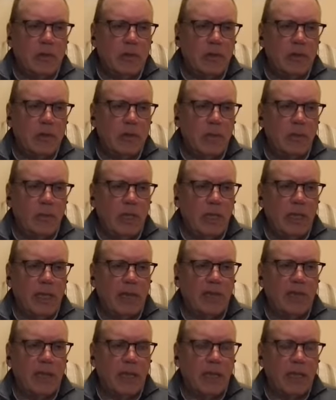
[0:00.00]
to me,
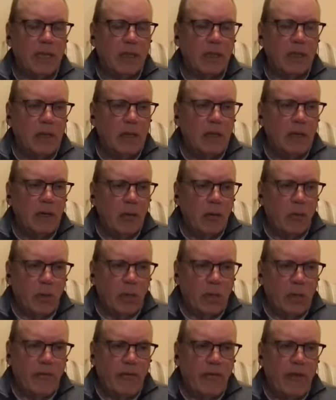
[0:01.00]
that's like a
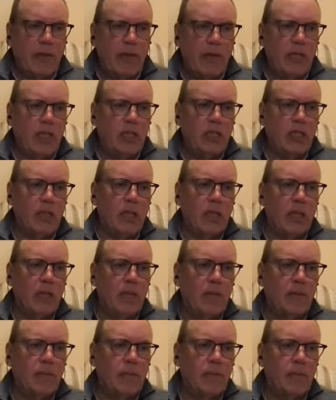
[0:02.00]
really foundational
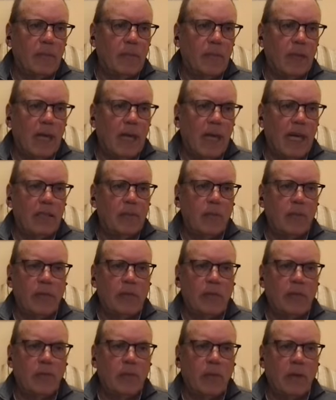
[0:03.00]

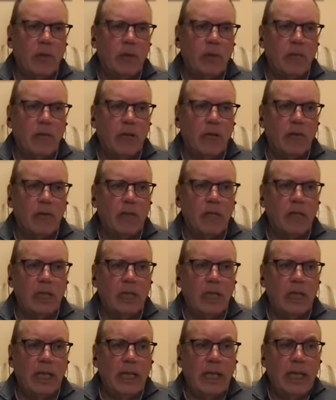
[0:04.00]
aspect of my recovery
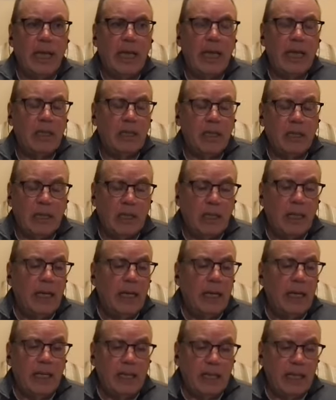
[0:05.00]
and
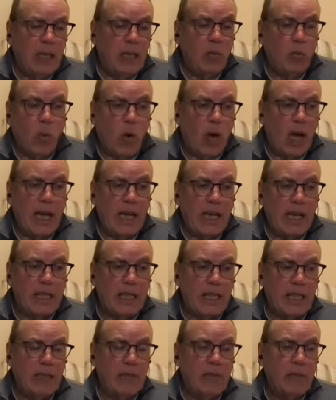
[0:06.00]
and again why i
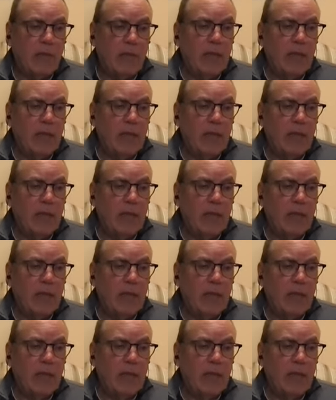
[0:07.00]
kind of